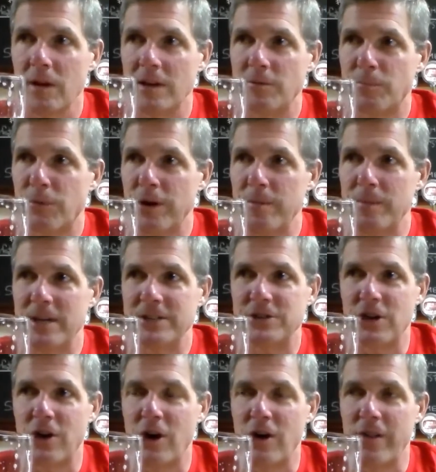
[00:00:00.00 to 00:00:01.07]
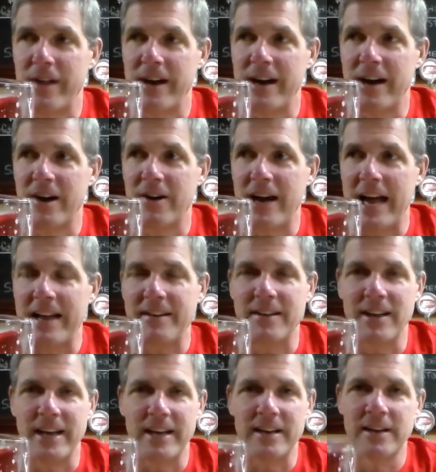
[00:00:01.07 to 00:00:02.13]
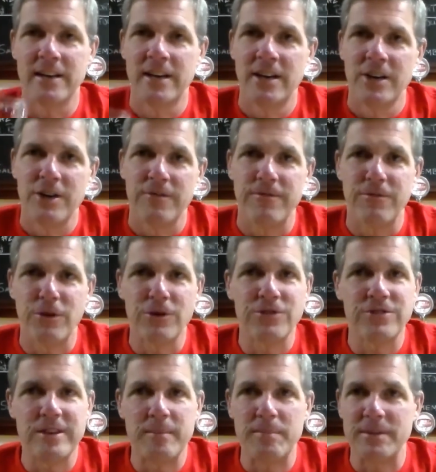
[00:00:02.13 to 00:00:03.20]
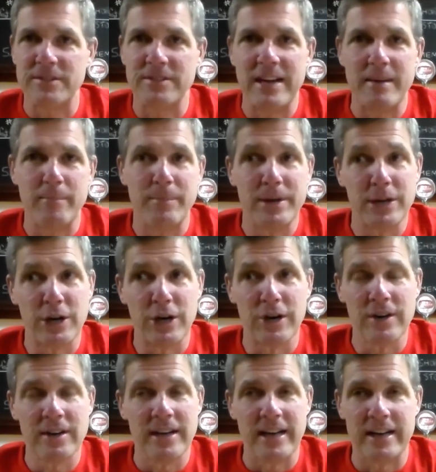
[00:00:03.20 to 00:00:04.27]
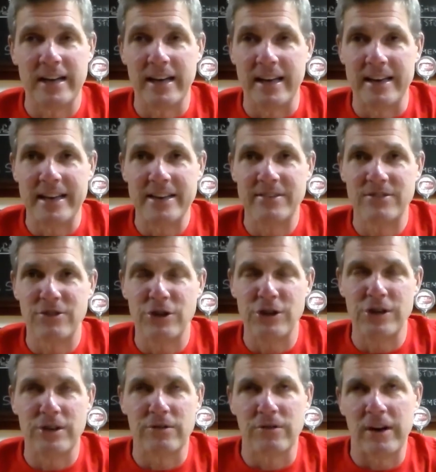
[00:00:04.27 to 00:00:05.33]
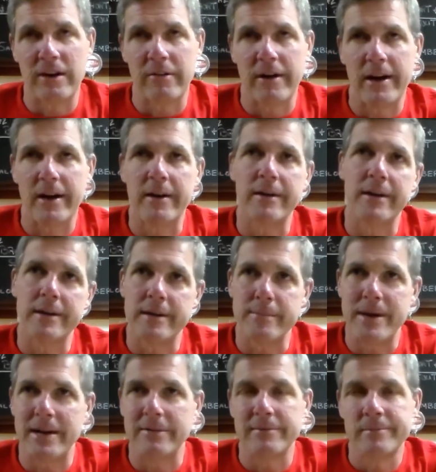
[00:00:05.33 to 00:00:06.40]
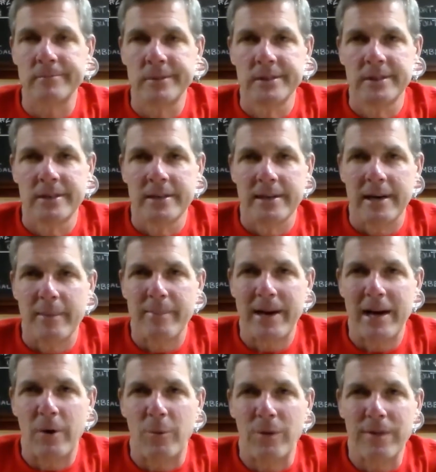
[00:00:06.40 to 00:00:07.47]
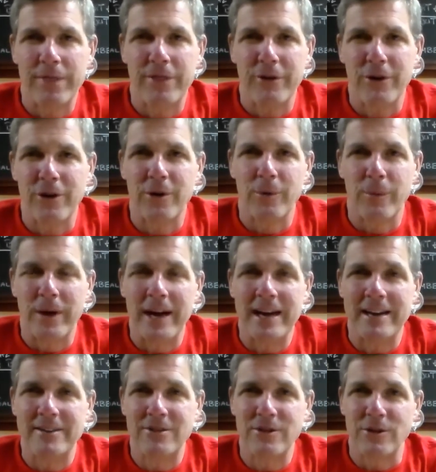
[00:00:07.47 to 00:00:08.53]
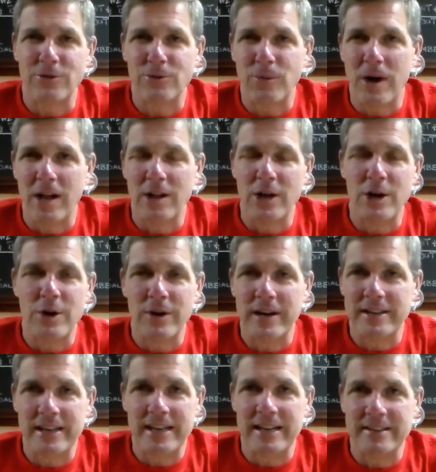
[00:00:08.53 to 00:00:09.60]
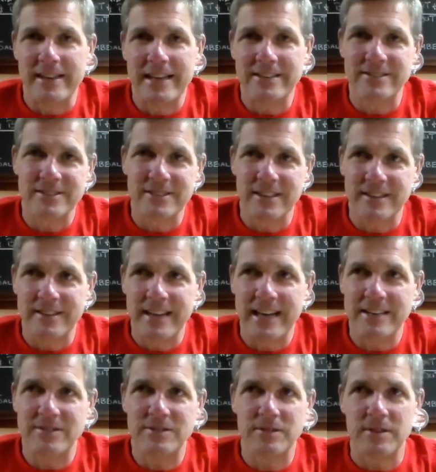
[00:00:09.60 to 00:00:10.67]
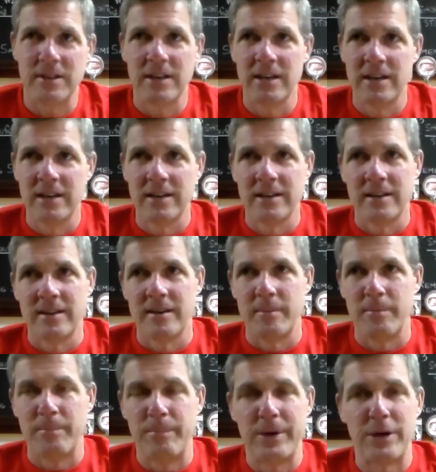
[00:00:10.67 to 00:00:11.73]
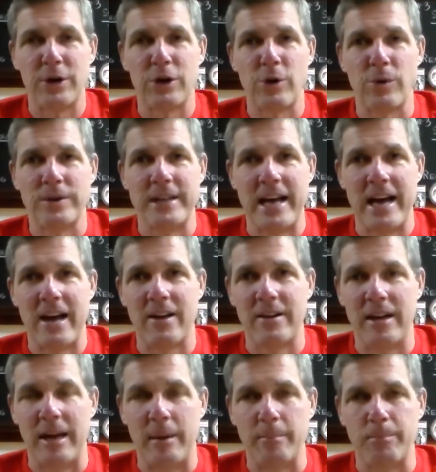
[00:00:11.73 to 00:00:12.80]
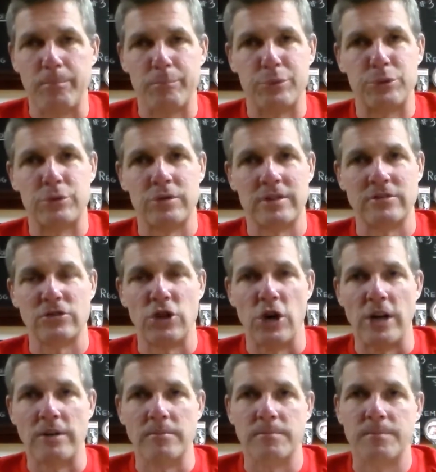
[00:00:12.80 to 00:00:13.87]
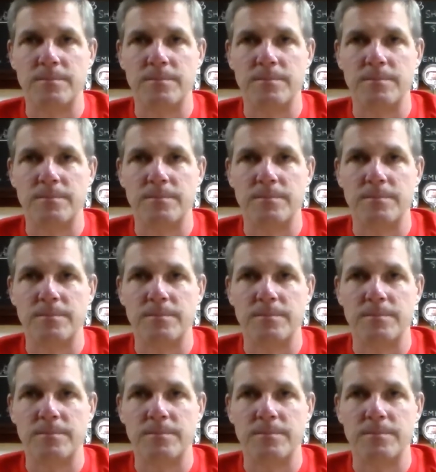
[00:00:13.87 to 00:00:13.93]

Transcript: it's pretty much all there at like first sip. It's not bitter. It gets to you right around about 1/3 away into the swallow, and then it tastes bitter going down, and it's gone.